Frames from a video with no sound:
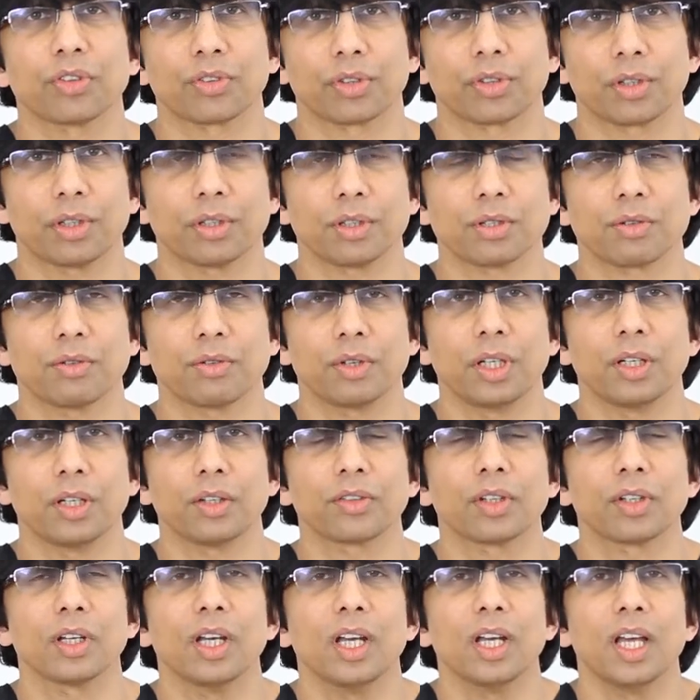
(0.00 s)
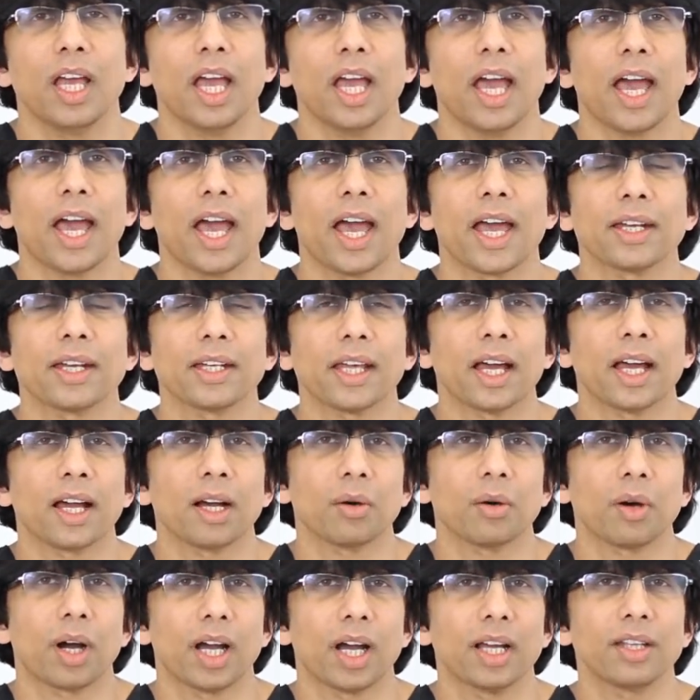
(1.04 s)
surgeries and
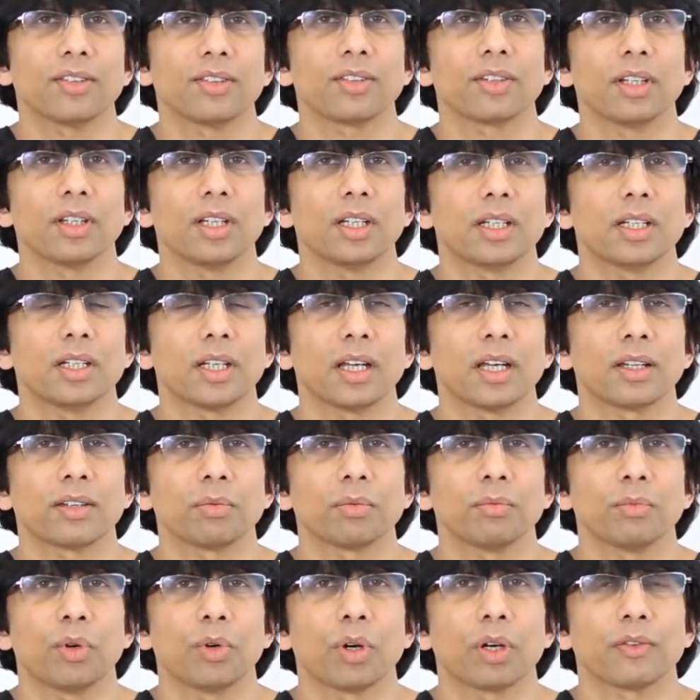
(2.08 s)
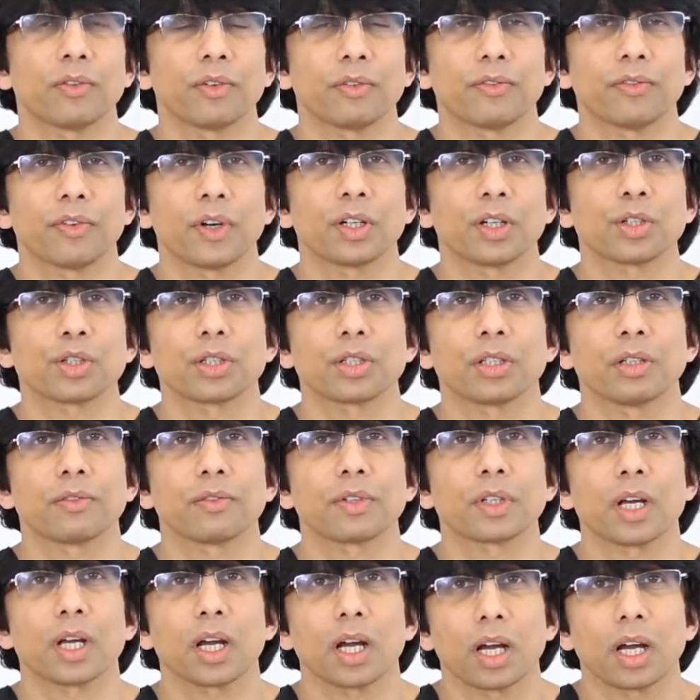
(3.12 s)
how I see it as more of a function
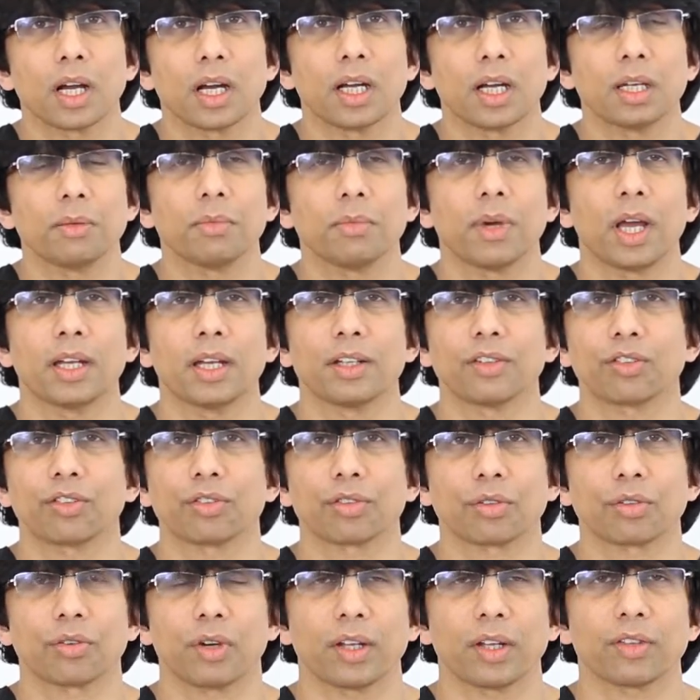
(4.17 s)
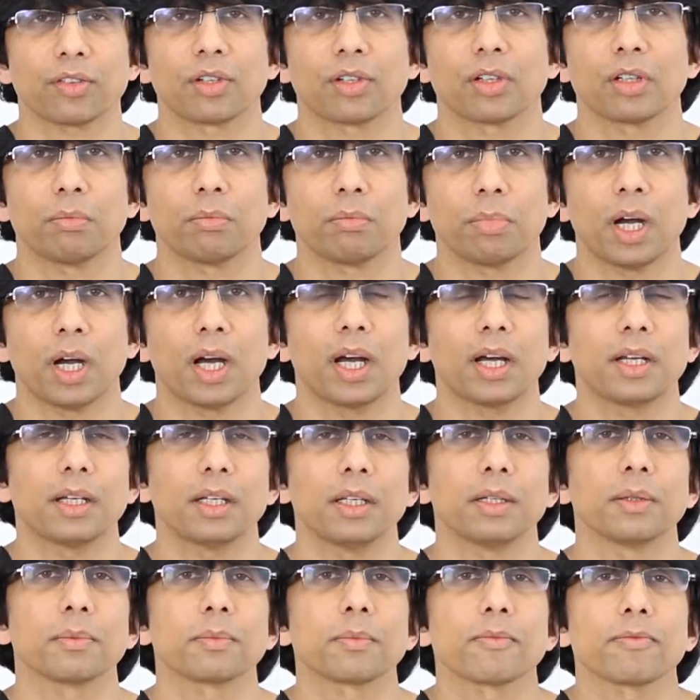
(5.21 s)
of time and stress to the
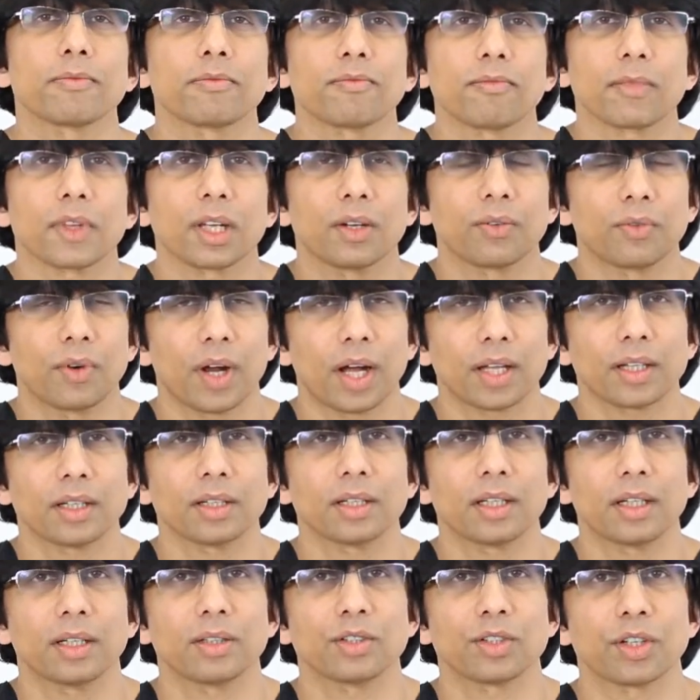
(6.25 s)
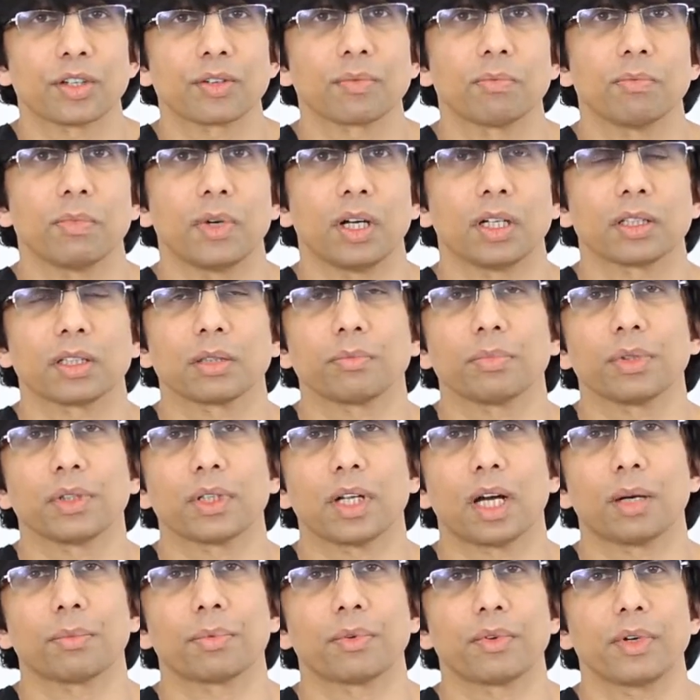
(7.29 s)
body rather than just multiple
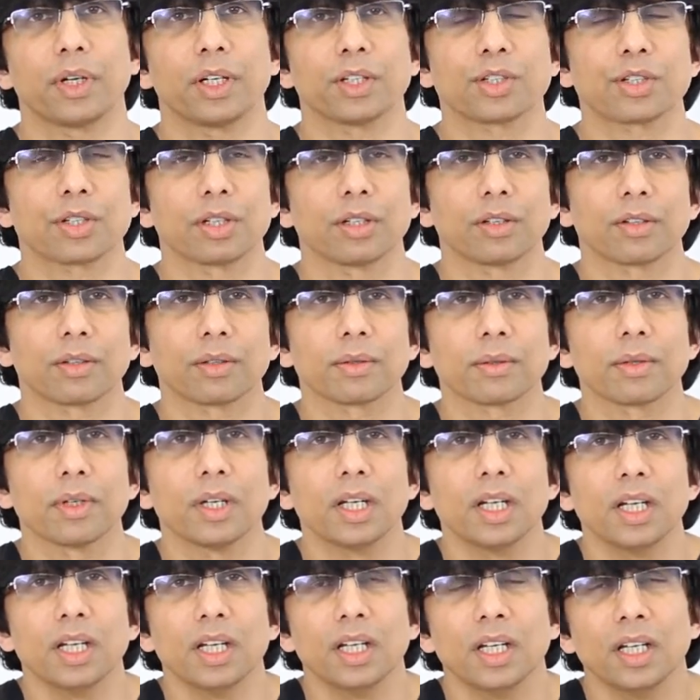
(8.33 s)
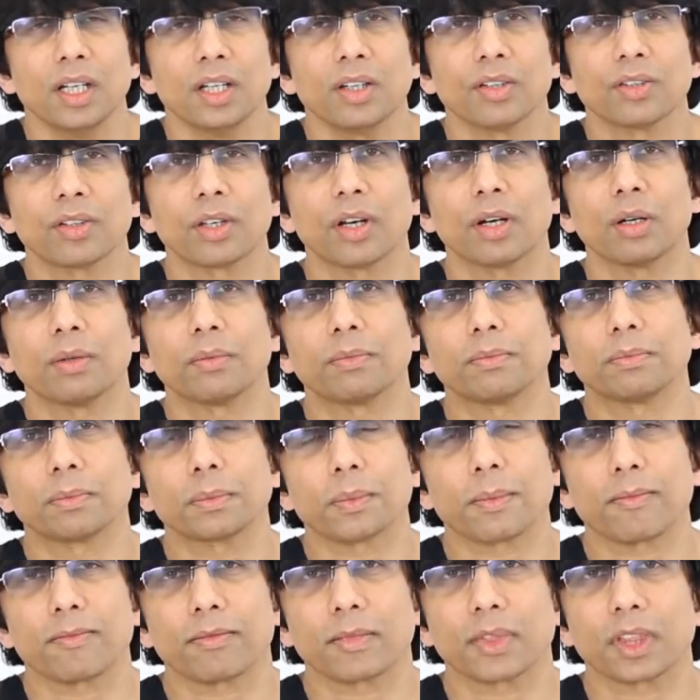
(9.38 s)
operations. So
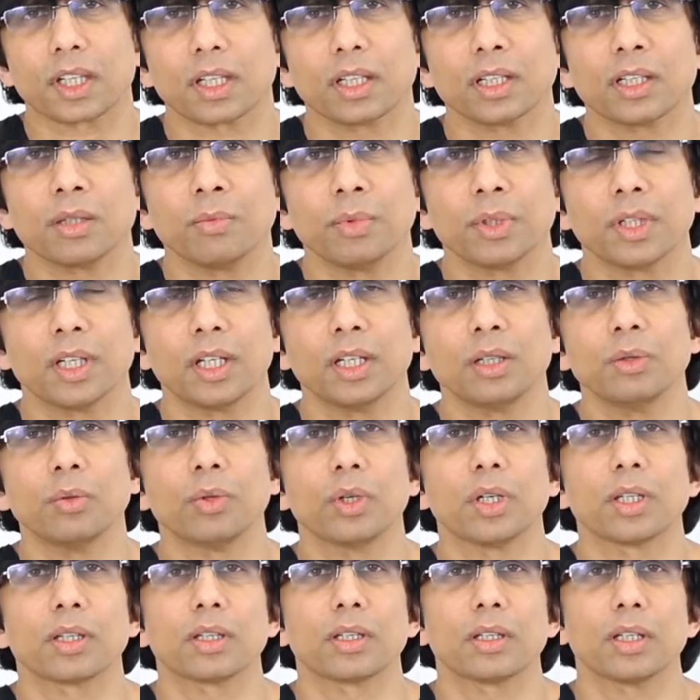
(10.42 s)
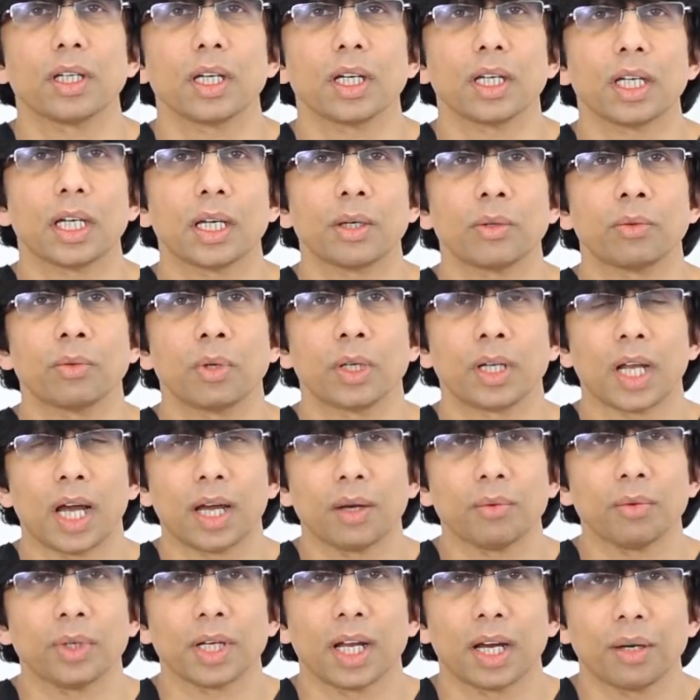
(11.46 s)
to begin with, when I,
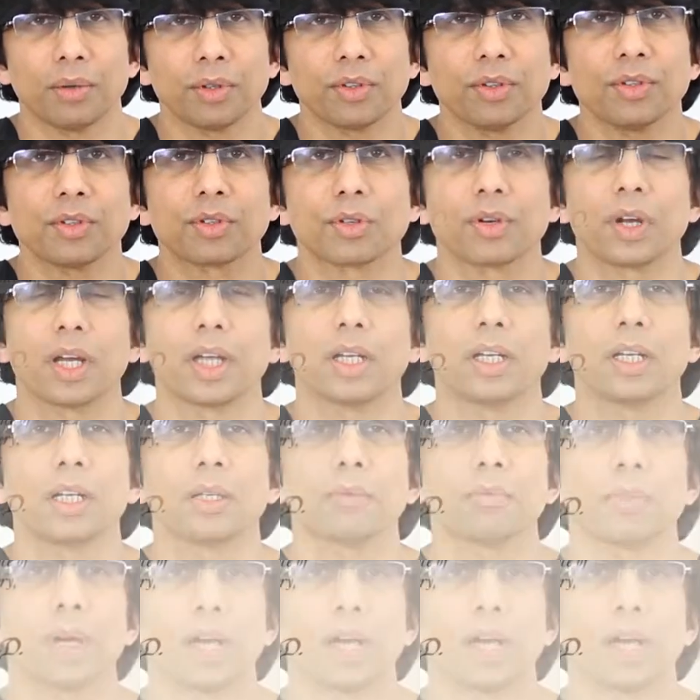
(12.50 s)
when I was in training